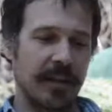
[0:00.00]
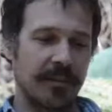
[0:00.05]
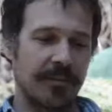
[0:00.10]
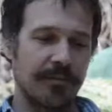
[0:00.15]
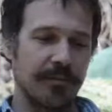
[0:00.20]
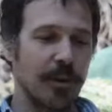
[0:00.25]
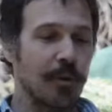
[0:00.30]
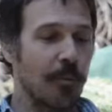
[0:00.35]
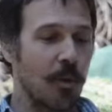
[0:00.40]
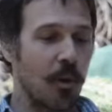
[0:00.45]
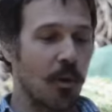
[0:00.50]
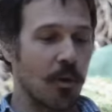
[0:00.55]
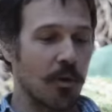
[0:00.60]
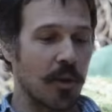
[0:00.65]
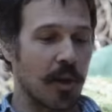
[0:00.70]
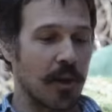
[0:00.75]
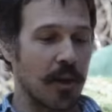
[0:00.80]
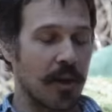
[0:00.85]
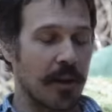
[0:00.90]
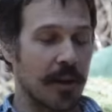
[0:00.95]
a firm hold
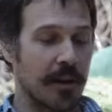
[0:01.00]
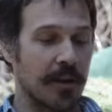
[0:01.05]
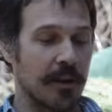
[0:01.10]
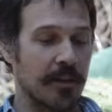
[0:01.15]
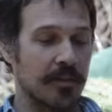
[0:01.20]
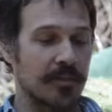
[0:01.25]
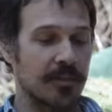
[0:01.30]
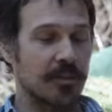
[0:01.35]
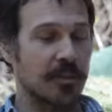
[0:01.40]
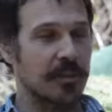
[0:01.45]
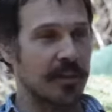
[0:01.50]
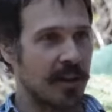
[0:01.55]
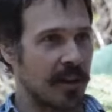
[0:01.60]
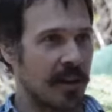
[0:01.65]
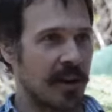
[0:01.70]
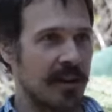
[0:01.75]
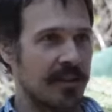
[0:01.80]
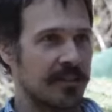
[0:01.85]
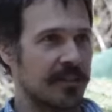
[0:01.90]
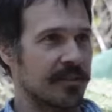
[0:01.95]
on certain
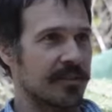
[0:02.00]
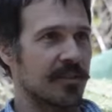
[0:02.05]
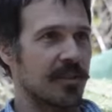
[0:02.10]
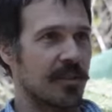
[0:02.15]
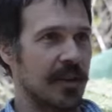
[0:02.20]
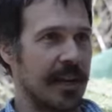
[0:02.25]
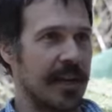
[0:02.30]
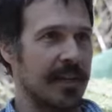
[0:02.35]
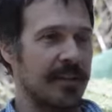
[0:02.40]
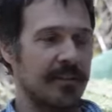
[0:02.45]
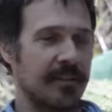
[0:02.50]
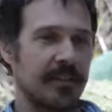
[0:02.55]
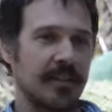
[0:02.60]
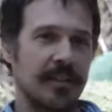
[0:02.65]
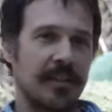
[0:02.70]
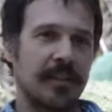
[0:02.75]
costs is great.